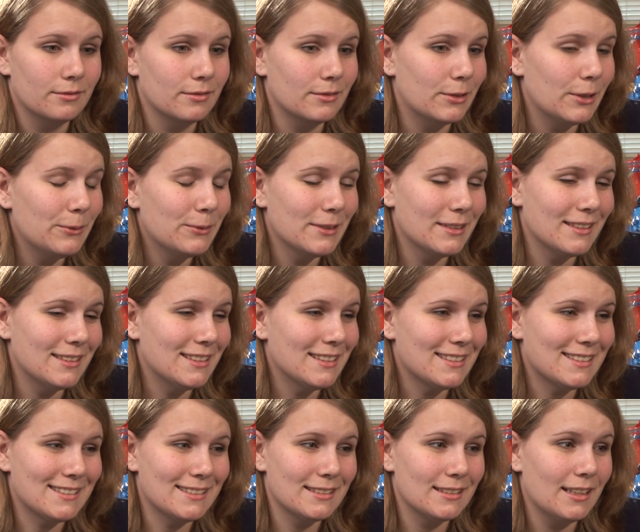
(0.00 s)
we would have
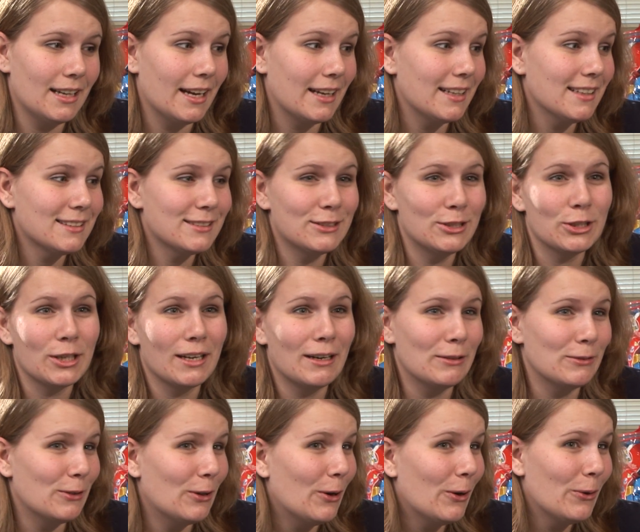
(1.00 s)
just, I guess, took out
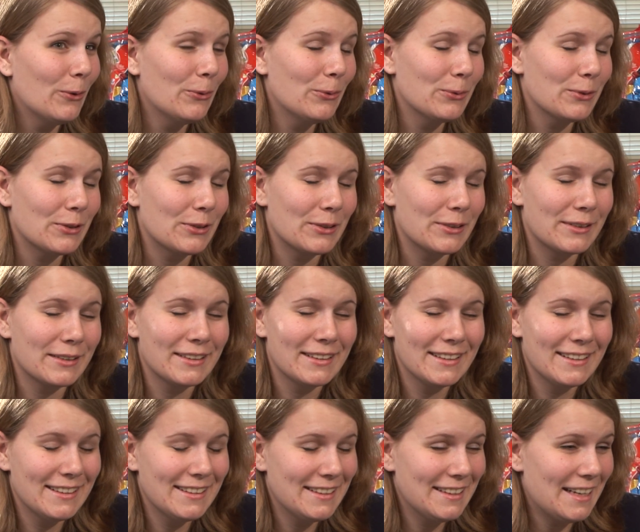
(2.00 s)
a loan or,
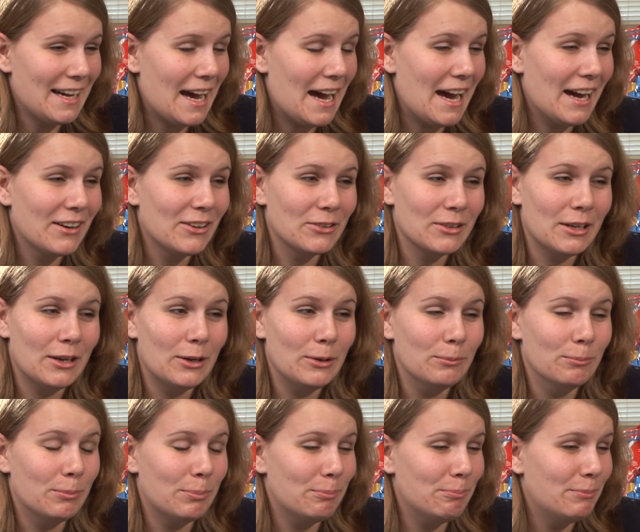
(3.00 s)
I don't
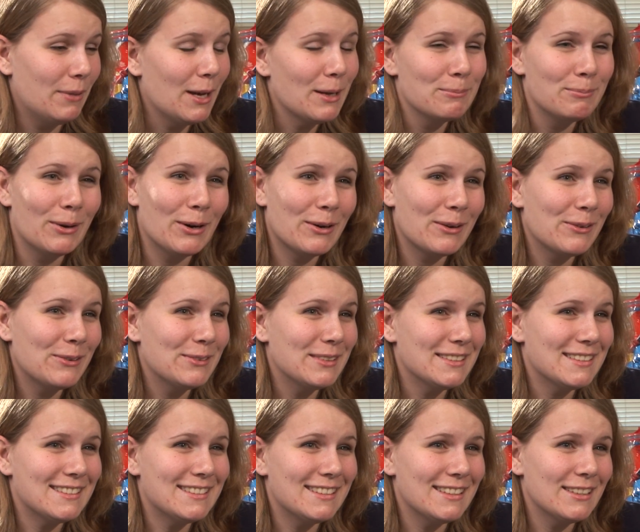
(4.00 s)
know, begged, borrowed,
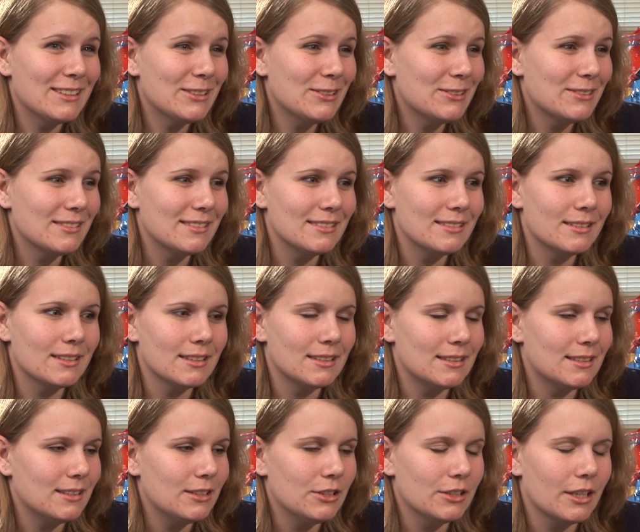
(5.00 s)
and stealed because,
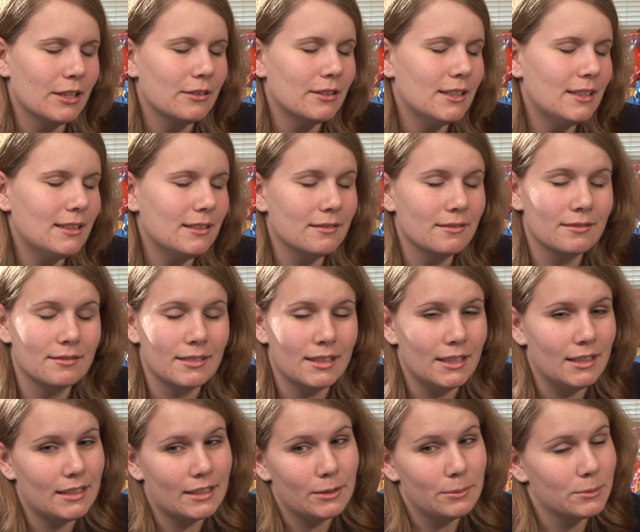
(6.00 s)
you know, he,
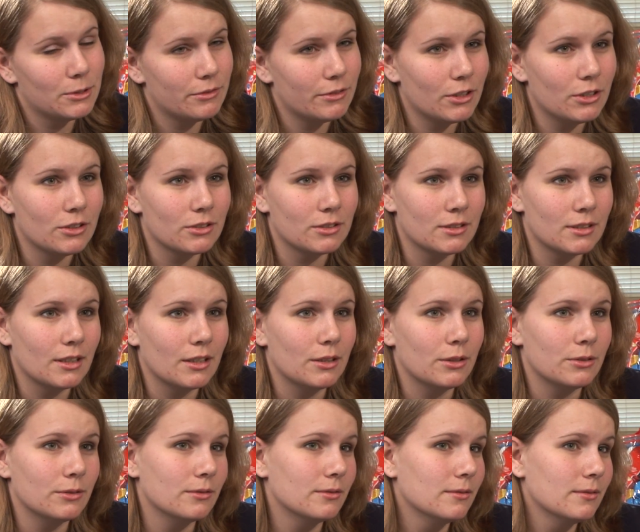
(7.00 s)
he comes first.
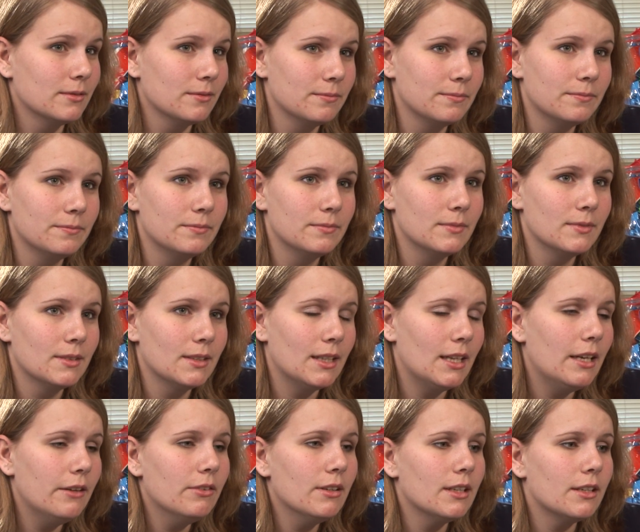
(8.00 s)
So
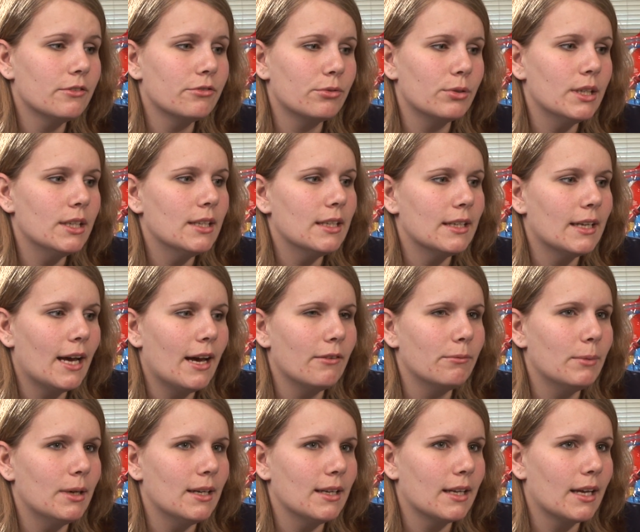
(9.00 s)
even if we didn't have
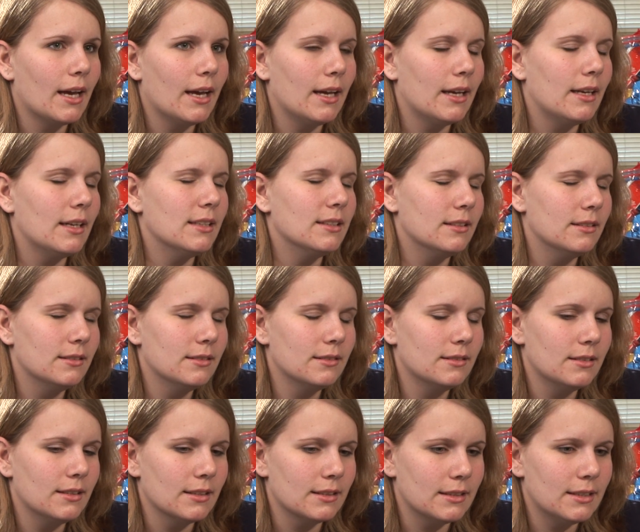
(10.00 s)
Medicaid,
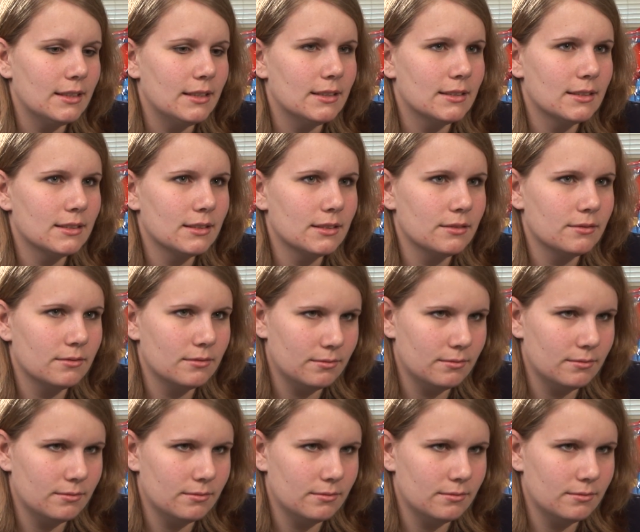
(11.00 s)
at least,